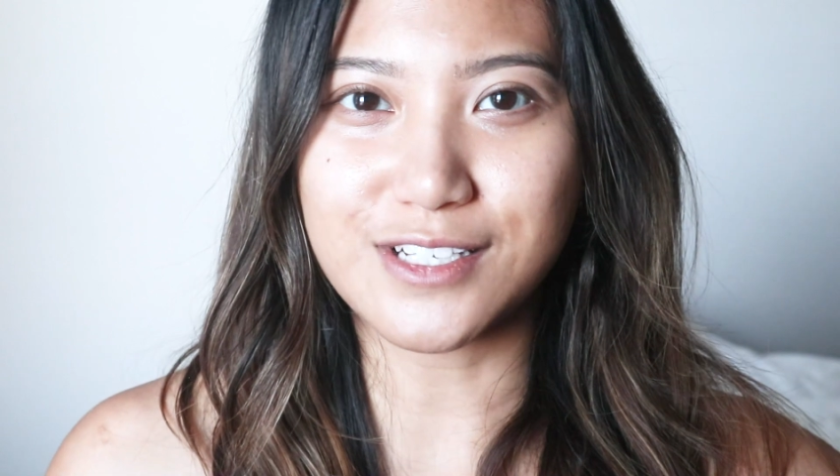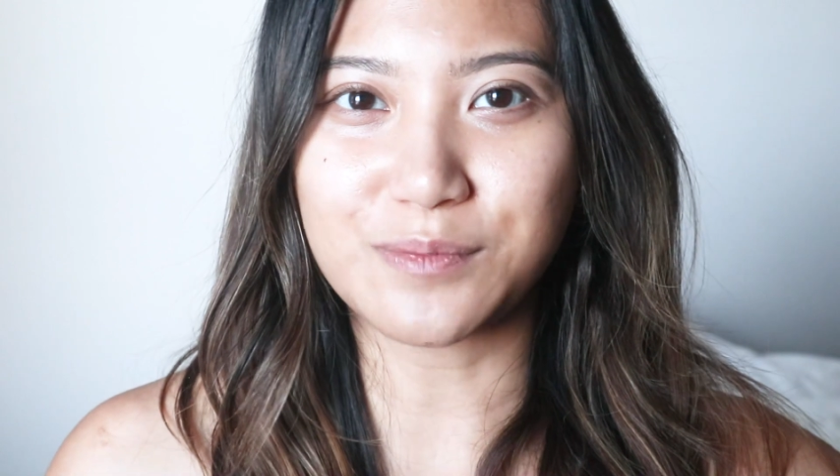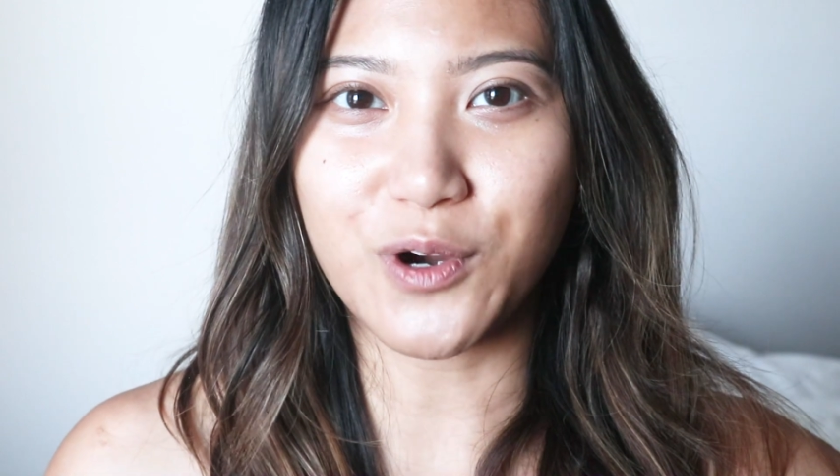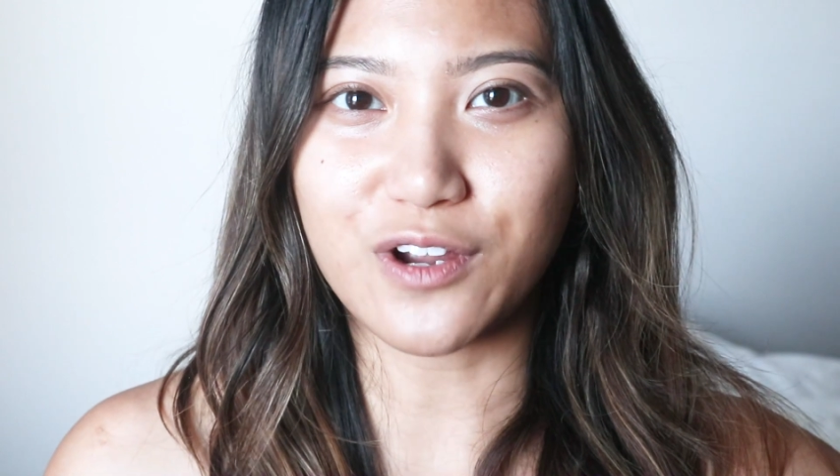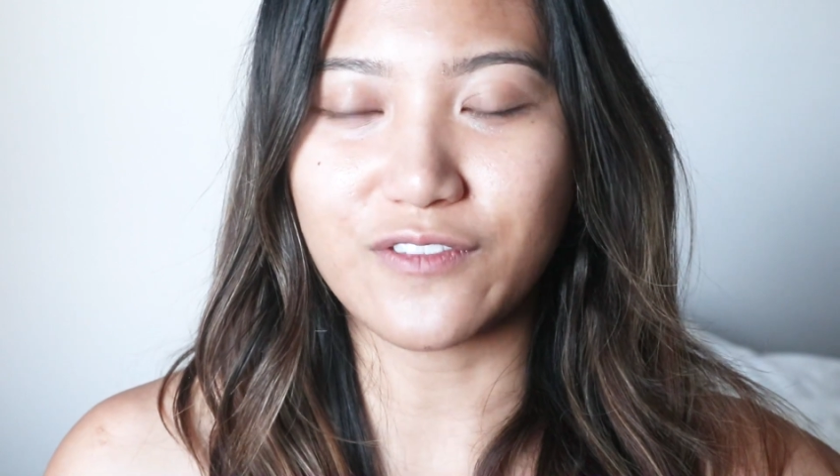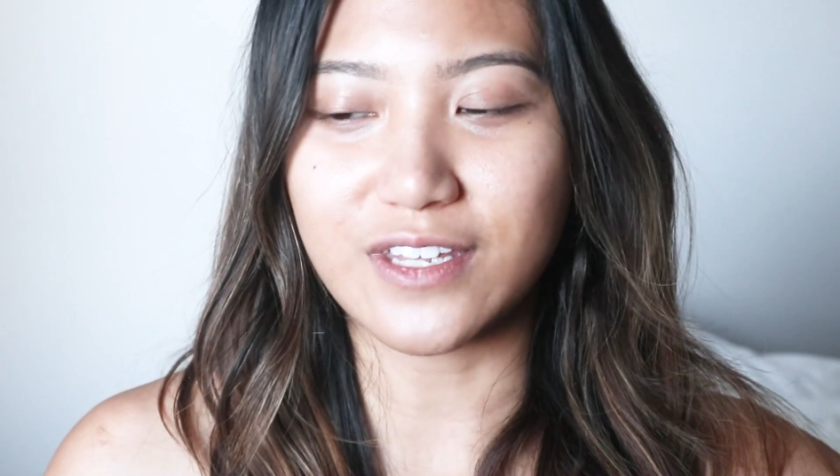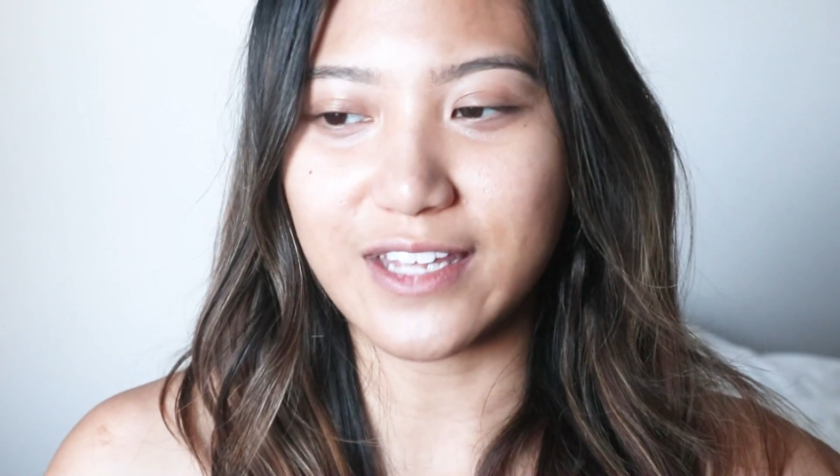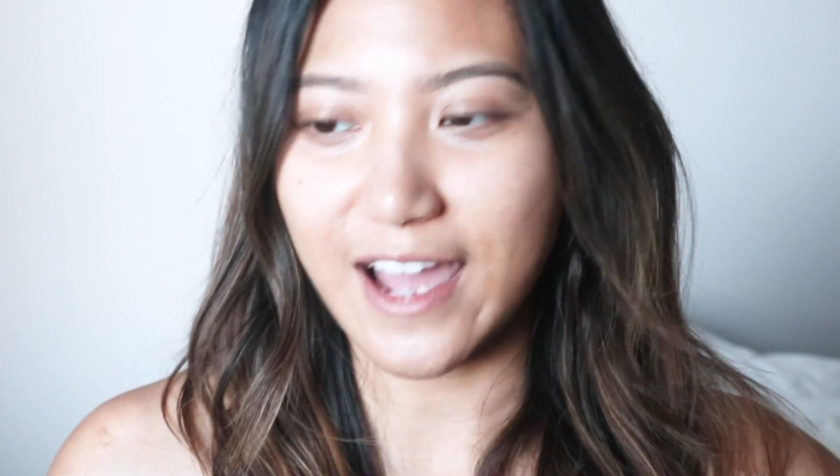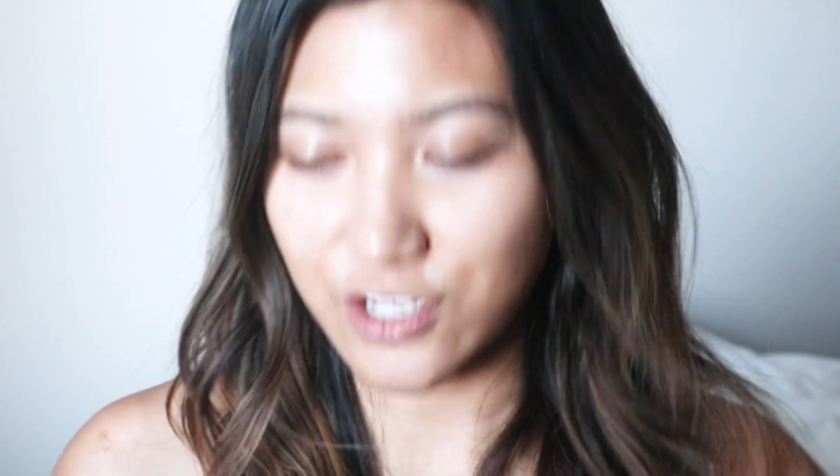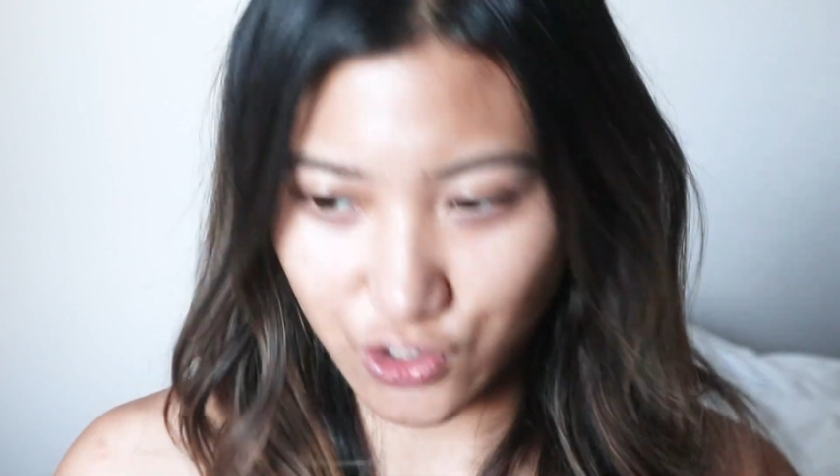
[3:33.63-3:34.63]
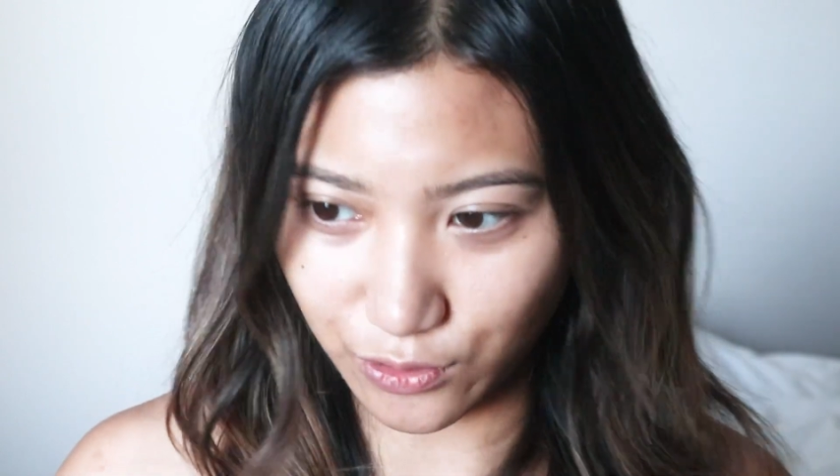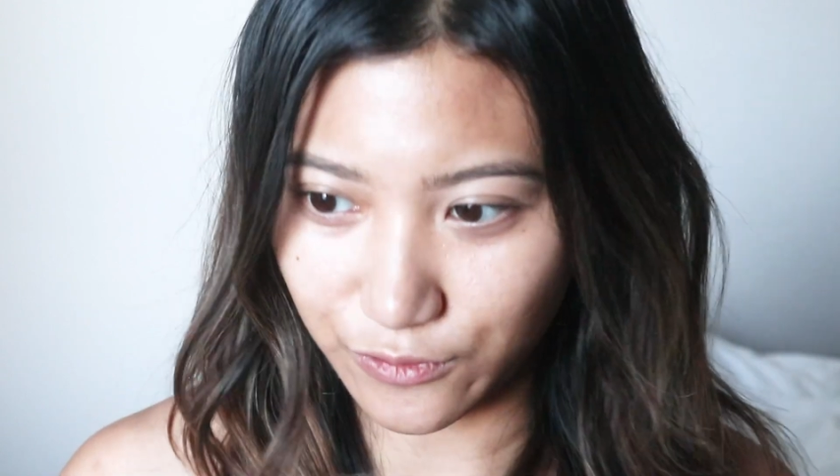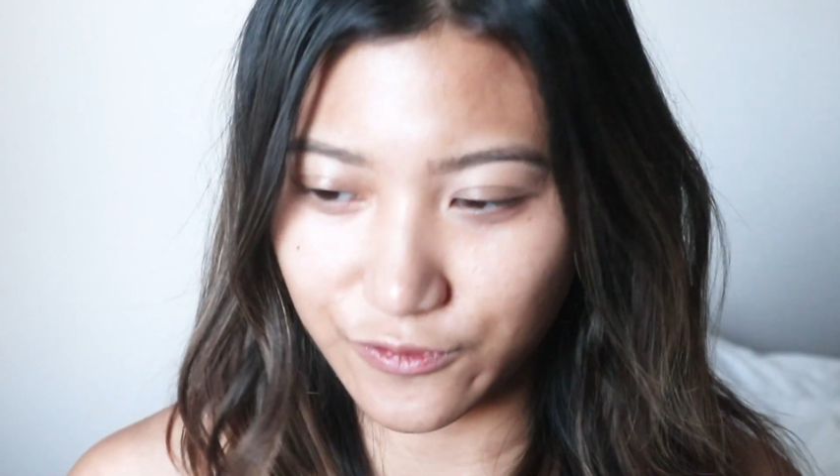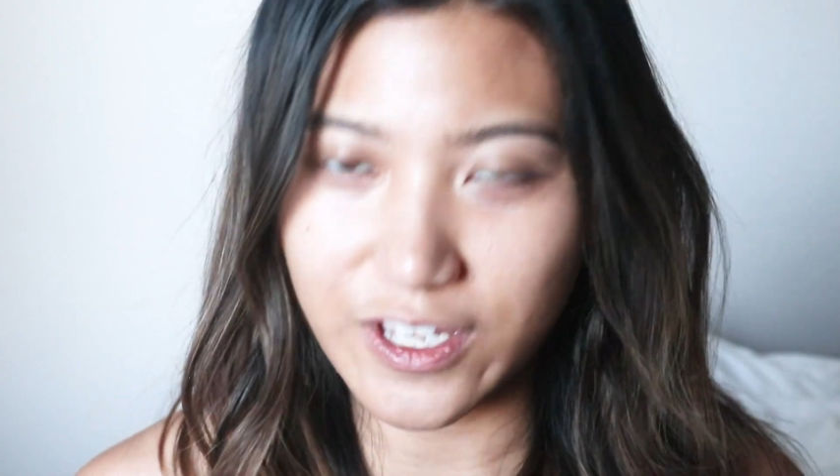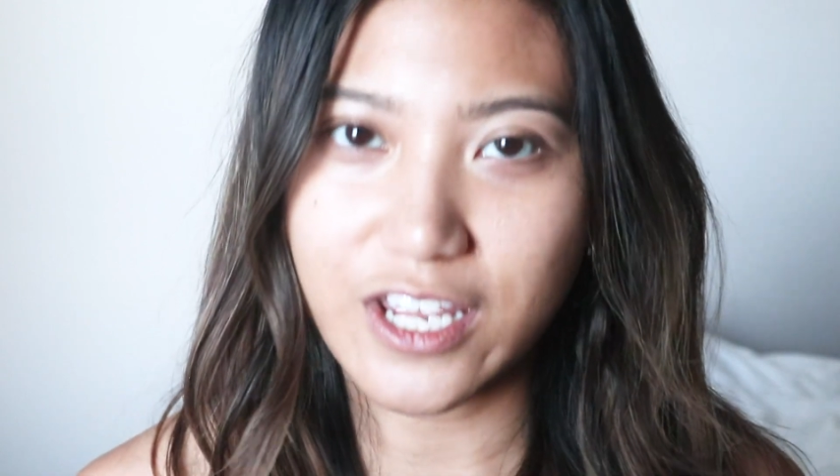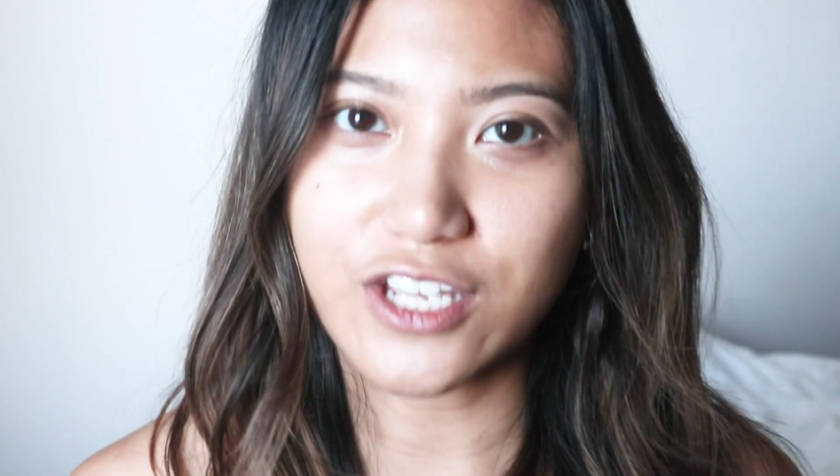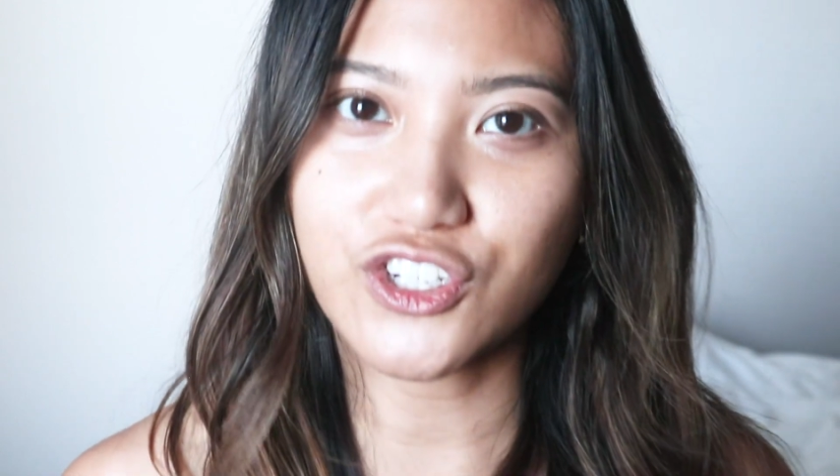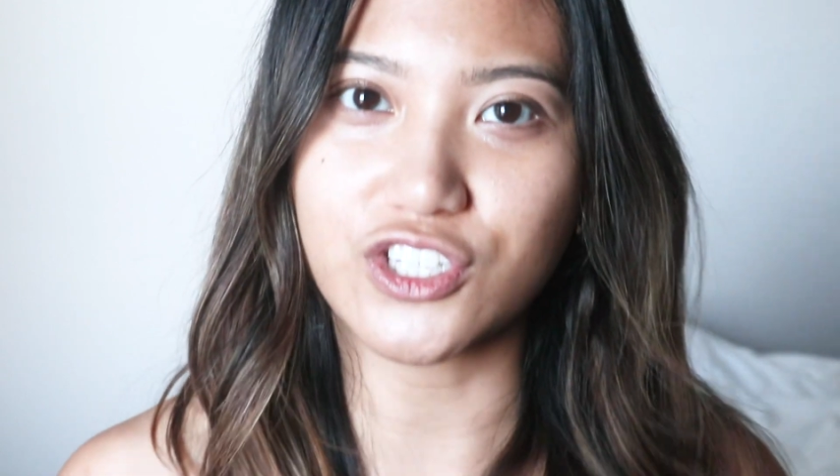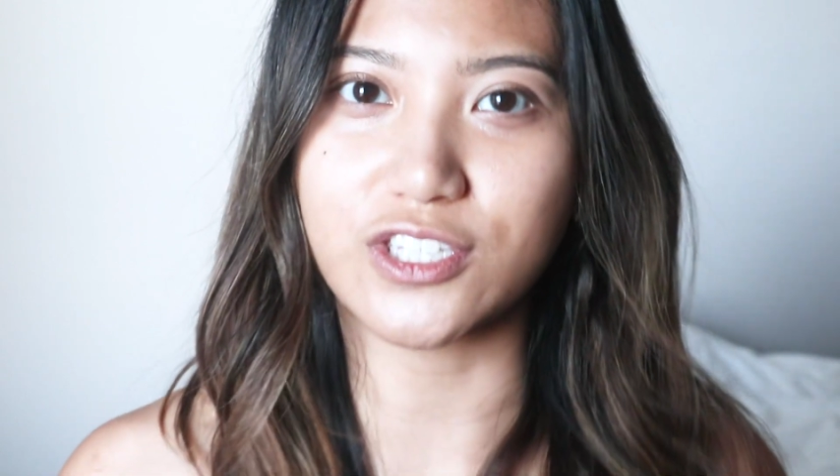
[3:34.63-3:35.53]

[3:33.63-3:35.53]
is more of the natural finish,